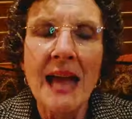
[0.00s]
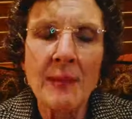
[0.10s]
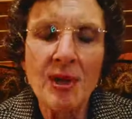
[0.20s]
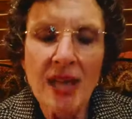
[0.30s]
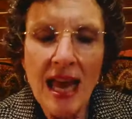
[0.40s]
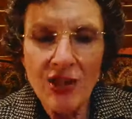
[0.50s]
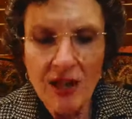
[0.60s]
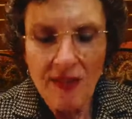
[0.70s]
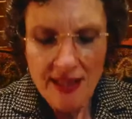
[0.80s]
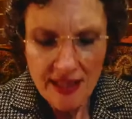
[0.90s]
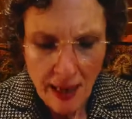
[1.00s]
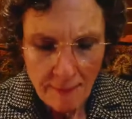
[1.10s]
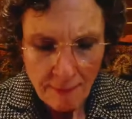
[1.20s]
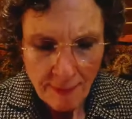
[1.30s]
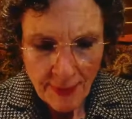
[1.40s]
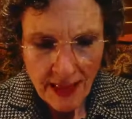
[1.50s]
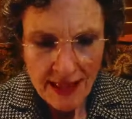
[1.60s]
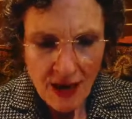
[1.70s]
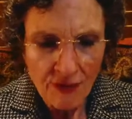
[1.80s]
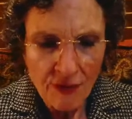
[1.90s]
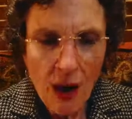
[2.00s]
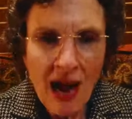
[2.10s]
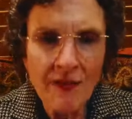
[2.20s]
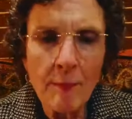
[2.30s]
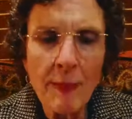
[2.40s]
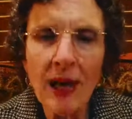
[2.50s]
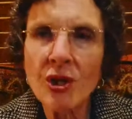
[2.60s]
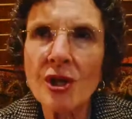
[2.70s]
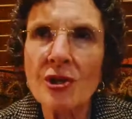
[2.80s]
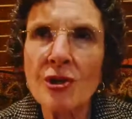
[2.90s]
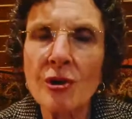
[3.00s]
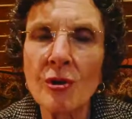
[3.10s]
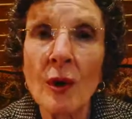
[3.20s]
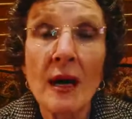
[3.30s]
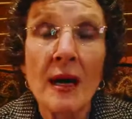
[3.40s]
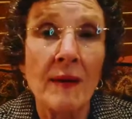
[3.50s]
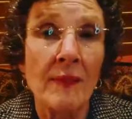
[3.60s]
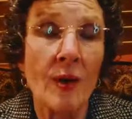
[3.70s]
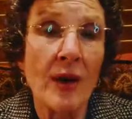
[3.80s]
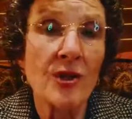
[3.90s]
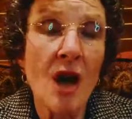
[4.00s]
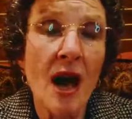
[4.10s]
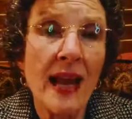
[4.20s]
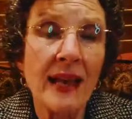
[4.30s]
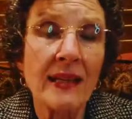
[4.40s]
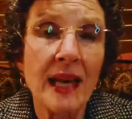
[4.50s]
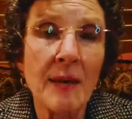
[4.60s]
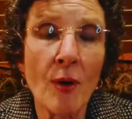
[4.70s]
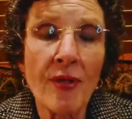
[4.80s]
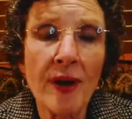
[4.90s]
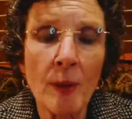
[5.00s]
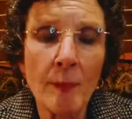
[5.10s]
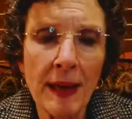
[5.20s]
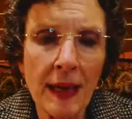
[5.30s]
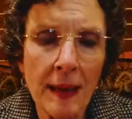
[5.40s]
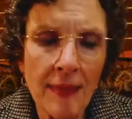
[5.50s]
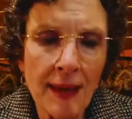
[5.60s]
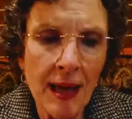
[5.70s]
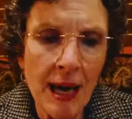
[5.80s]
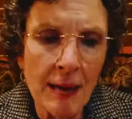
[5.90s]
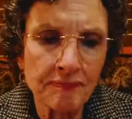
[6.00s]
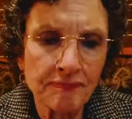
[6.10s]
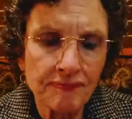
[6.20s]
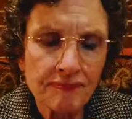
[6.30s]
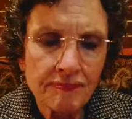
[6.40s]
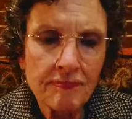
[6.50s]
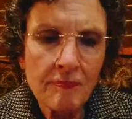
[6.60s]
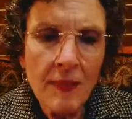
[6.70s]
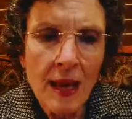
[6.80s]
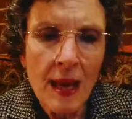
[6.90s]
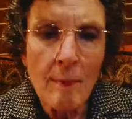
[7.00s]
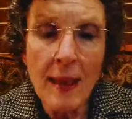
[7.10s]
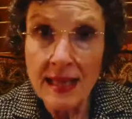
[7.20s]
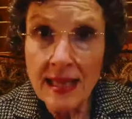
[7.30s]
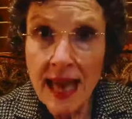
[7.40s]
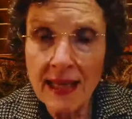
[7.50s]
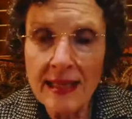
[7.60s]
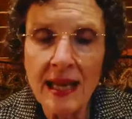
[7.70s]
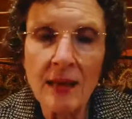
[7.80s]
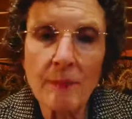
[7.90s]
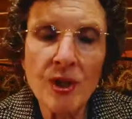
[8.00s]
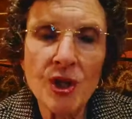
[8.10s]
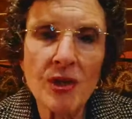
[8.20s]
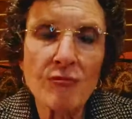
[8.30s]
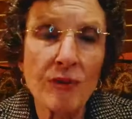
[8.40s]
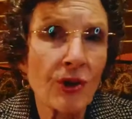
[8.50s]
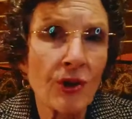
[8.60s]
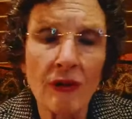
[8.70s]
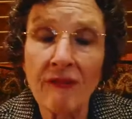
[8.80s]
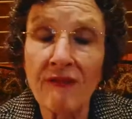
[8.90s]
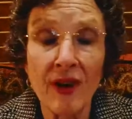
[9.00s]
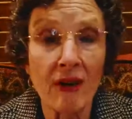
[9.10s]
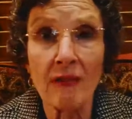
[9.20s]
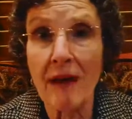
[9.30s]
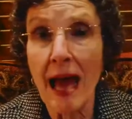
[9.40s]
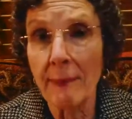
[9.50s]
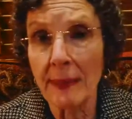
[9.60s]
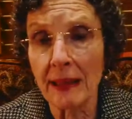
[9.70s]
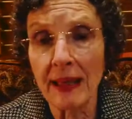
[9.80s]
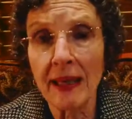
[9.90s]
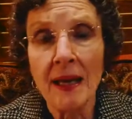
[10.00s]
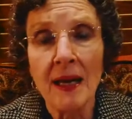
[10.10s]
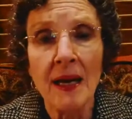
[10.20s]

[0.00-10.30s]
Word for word: Let me just ask you this, um, Sarah. If you have a patient who, you know, has not had chemotherapy in the um, metastatic setting, but she's recurring very rapidly.